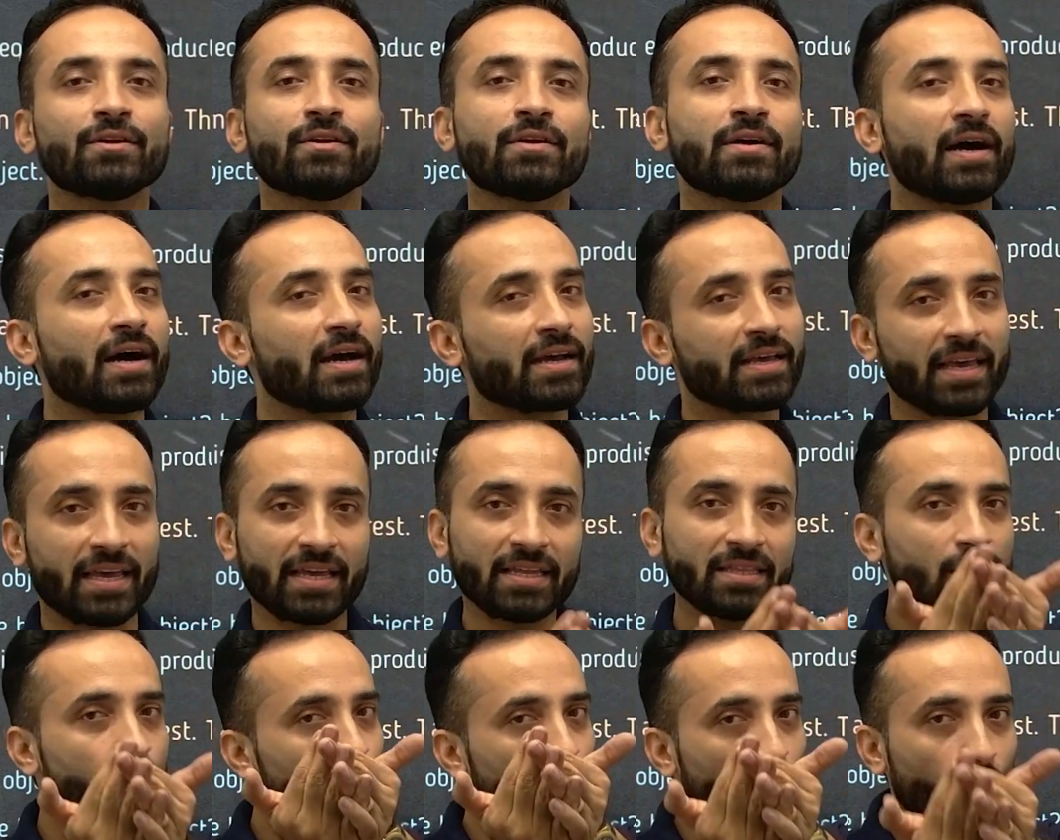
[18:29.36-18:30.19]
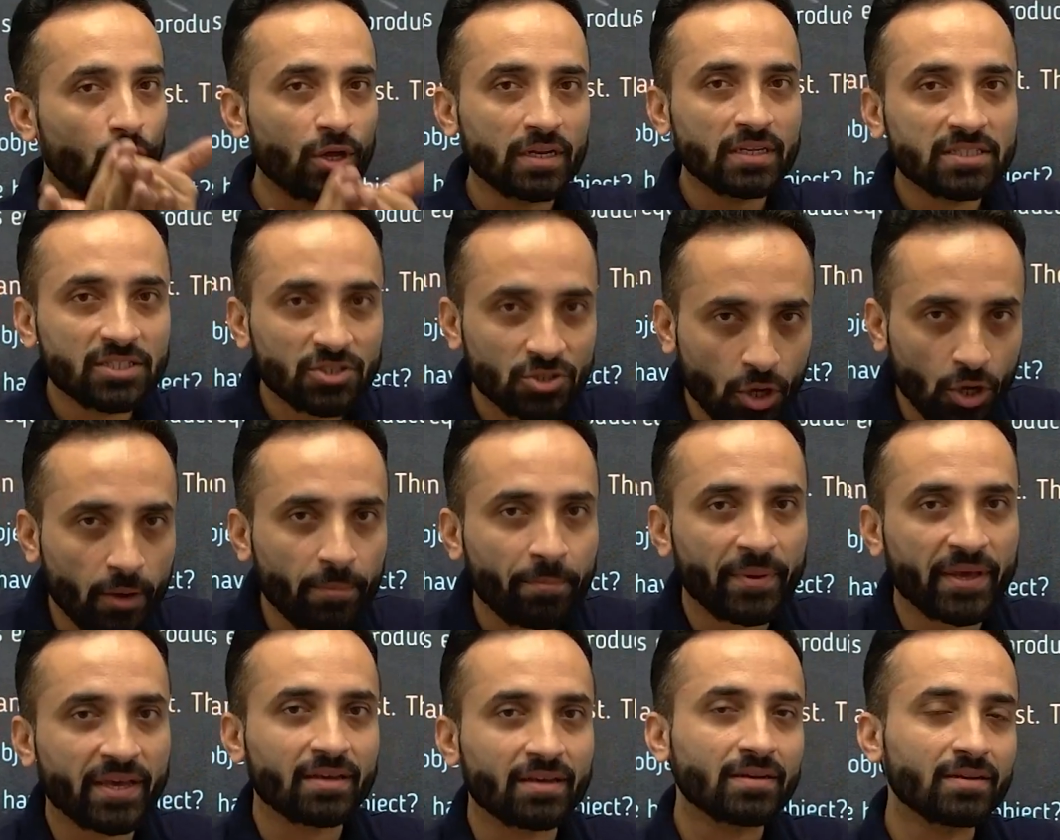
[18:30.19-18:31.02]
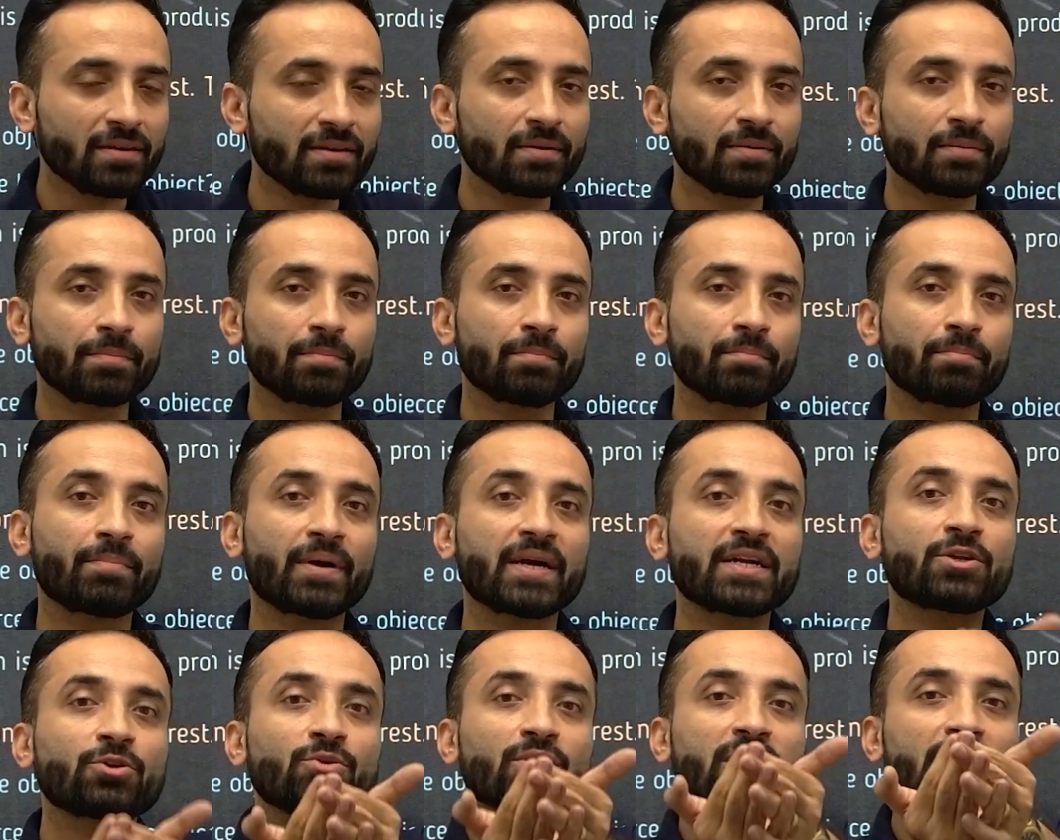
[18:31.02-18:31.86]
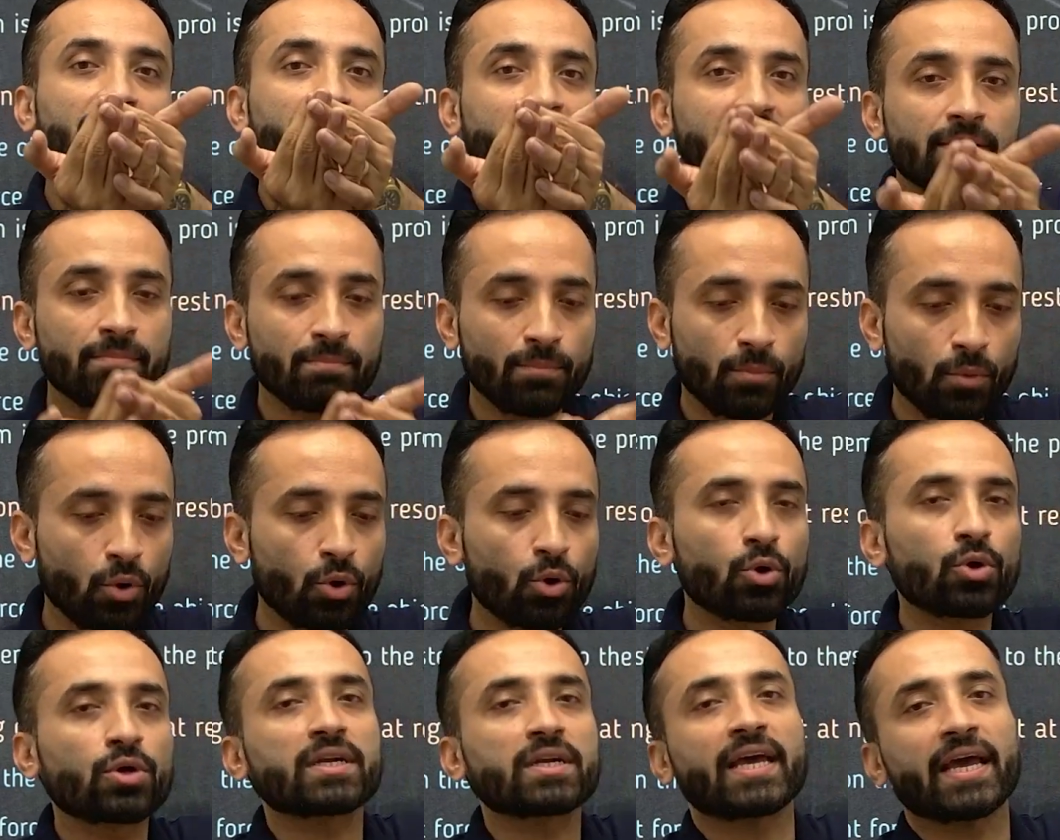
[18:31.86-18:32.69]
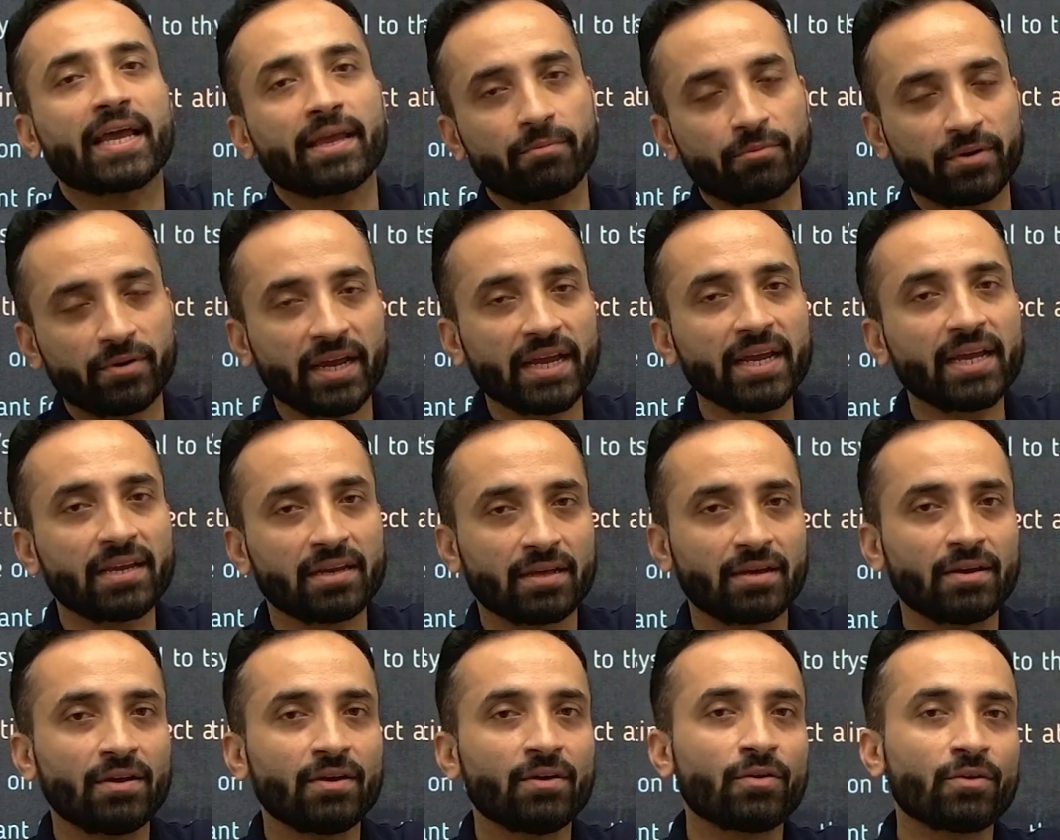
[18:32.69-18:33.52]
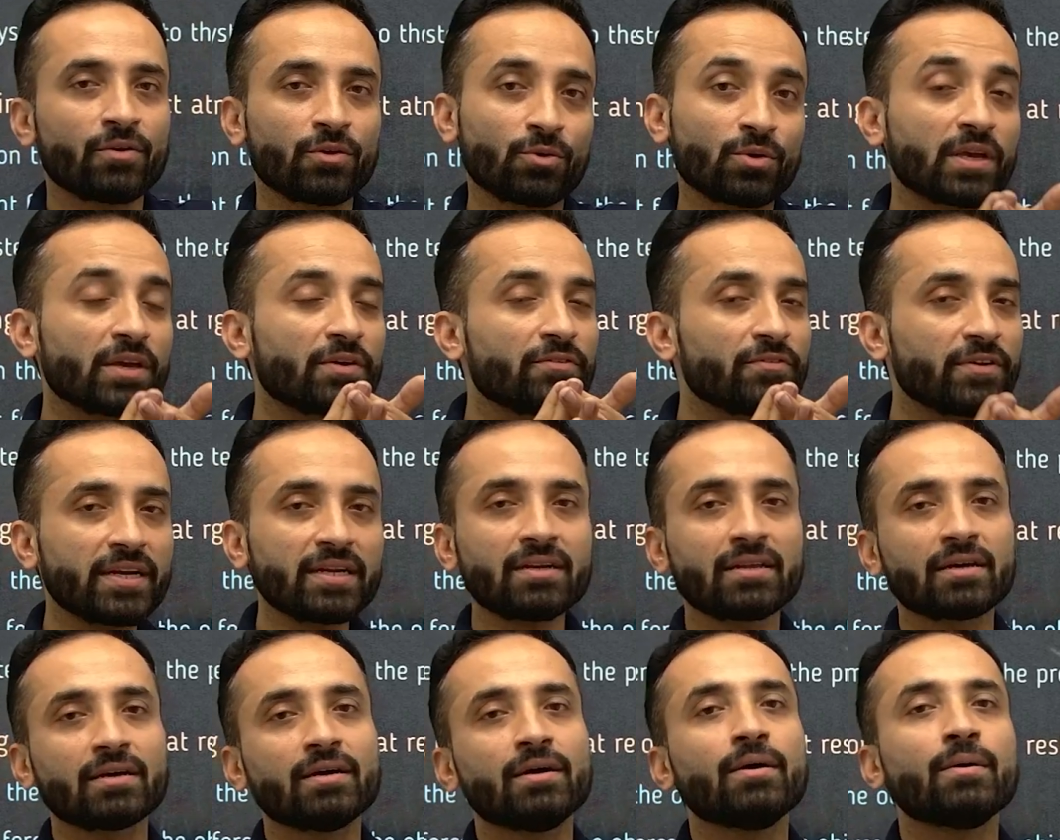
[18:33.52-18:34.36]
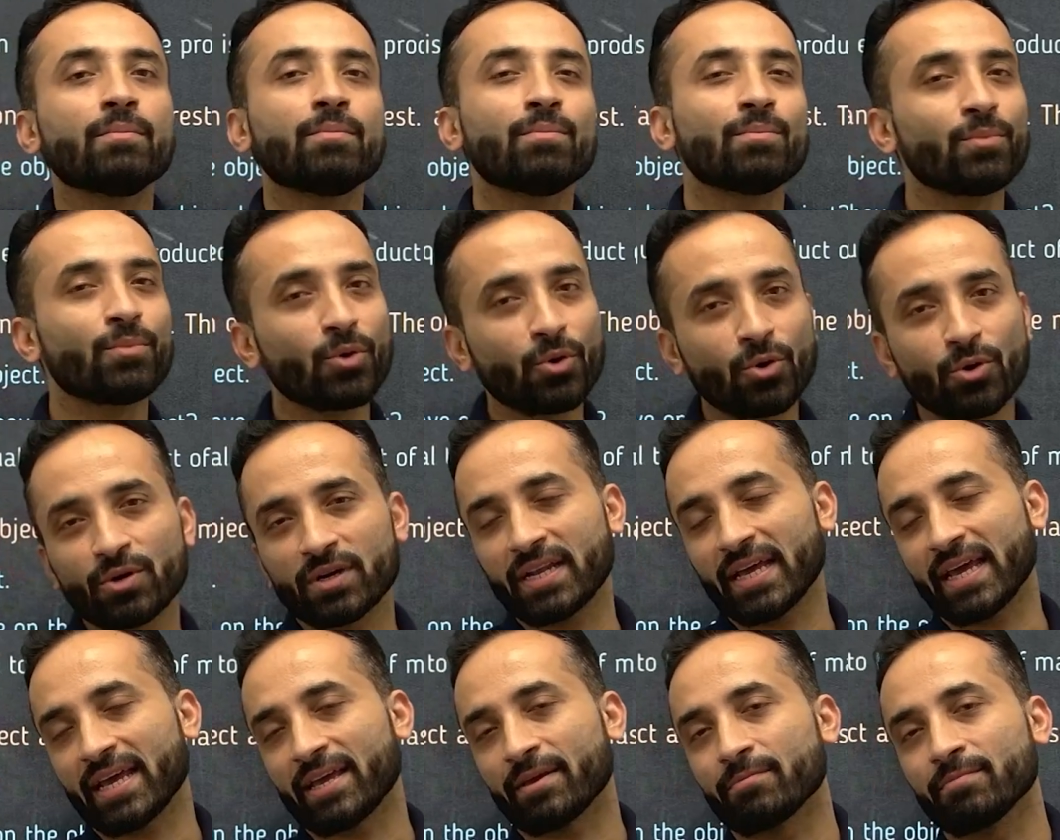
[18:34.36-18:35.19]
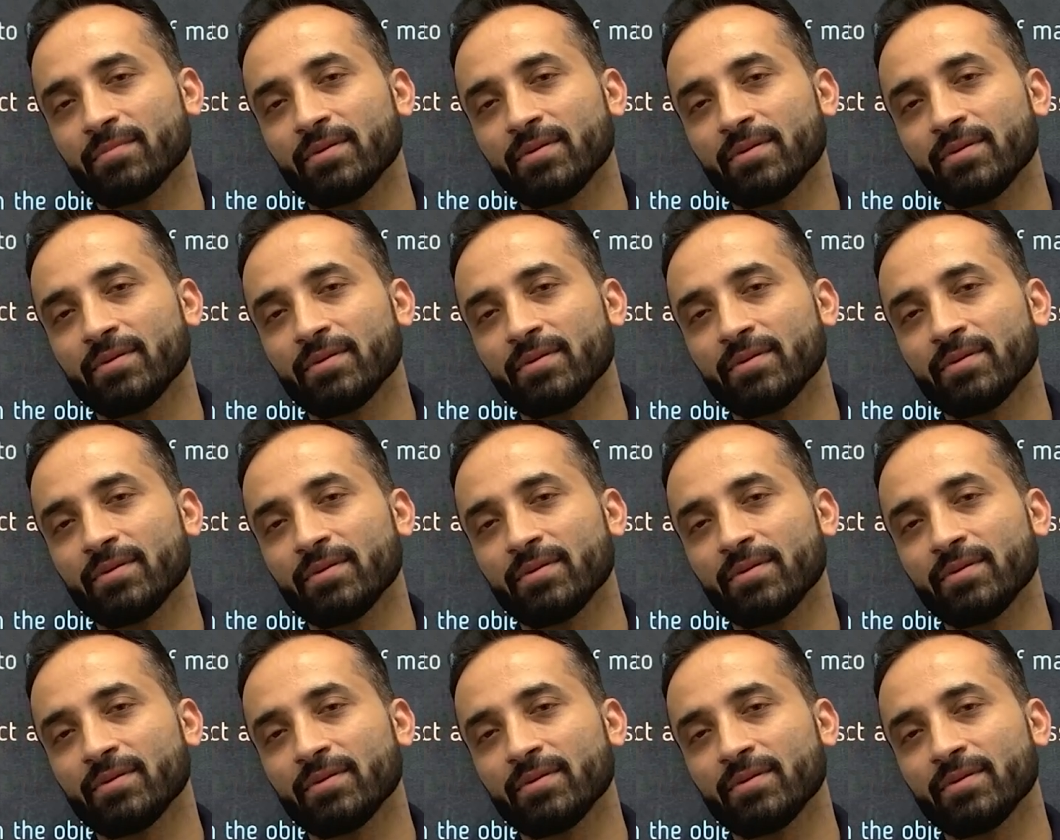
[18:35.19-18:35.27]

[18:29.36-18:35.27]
Again the ball is stopping, but you give it more time, right? You give it more time.